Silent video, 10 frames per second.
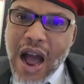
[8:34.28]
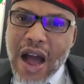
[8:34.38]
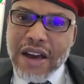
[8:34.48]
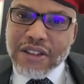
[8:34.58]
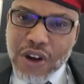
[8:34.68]

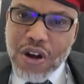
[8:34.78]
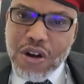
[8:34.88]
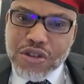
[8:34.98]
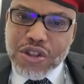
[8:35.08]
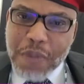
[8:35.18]
are
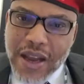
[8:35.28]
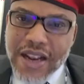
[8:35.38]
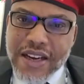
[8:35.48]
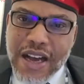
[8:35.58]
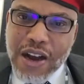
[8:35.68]
those
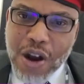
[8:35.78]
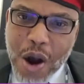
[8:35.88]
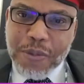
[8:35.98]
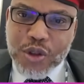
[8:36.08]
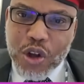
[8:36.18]
pinning their
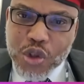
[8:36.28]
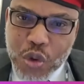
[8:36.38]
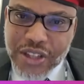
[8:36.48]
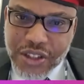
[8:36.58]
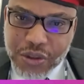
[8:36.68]
hopes on
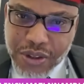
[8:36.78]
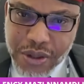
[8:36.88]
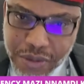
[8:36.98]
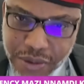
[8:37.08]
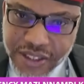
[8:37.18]

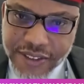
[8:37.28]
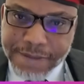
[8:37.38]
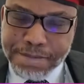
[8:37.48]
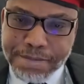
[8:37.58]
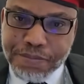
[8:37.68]
2023.